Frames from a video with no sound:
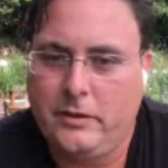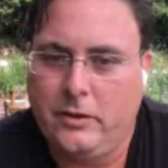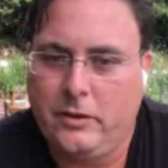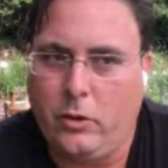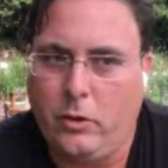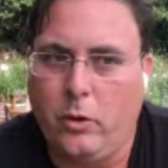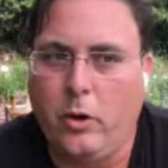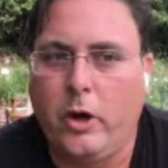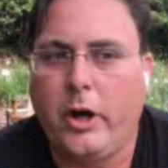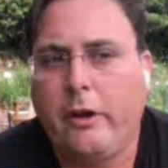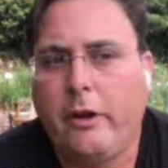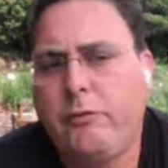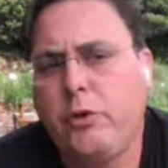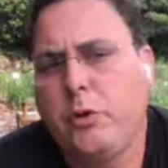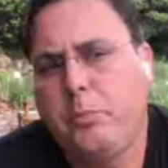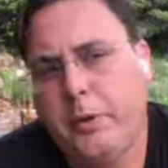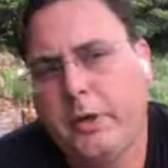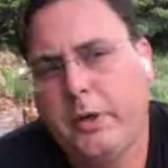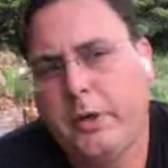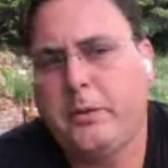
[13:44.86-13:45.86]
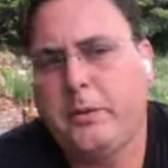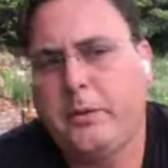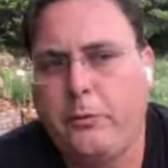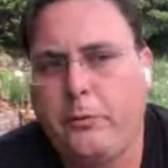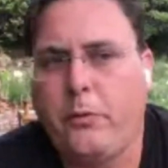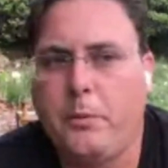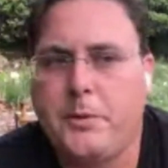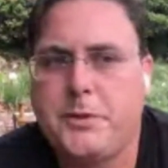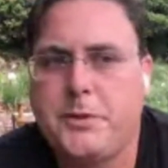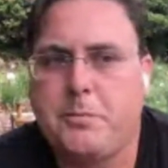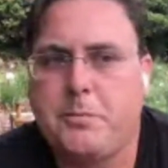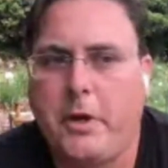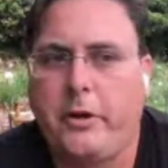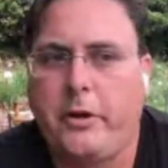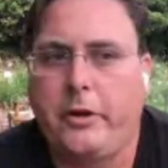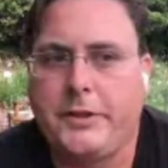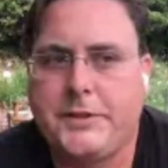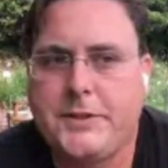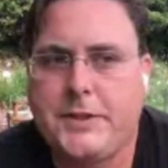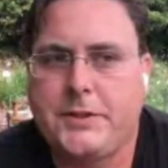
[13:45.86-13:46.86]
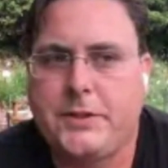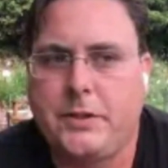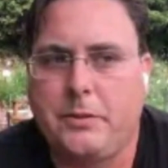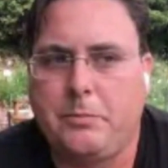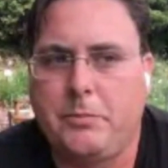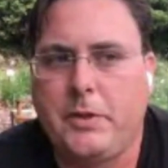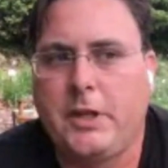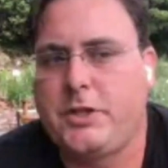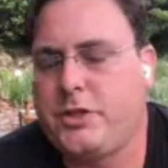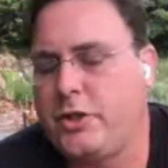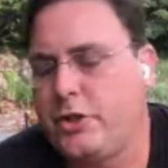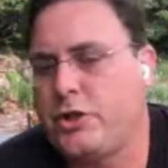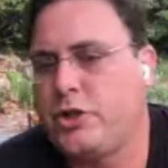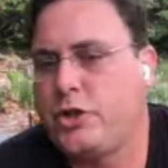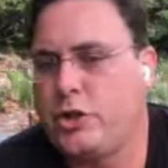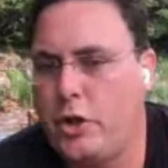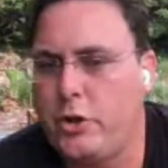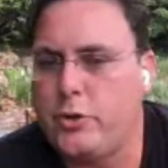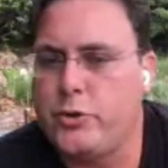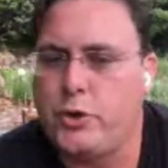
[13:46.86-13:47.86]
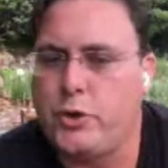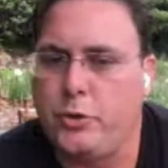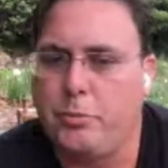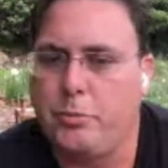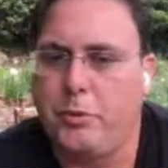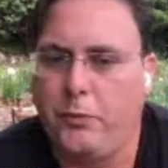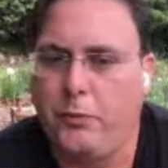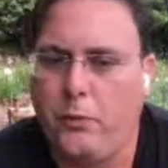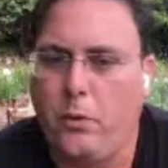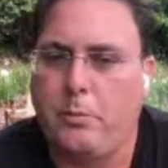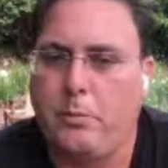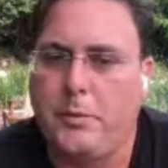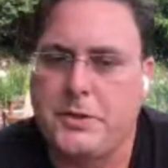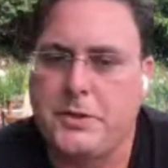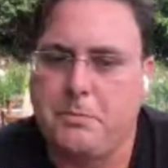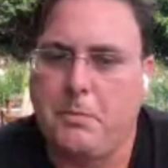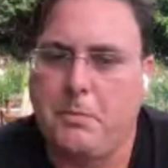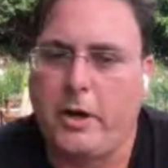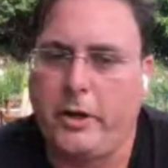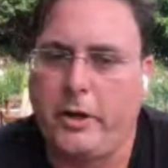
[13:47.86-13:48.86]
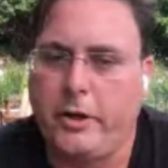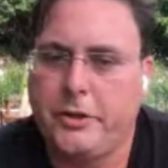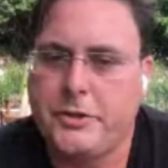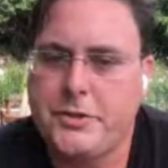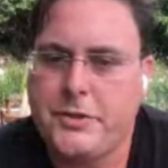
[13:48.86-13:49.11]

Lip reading: Or have you built a performance monitoring system that just shows you performance monitors?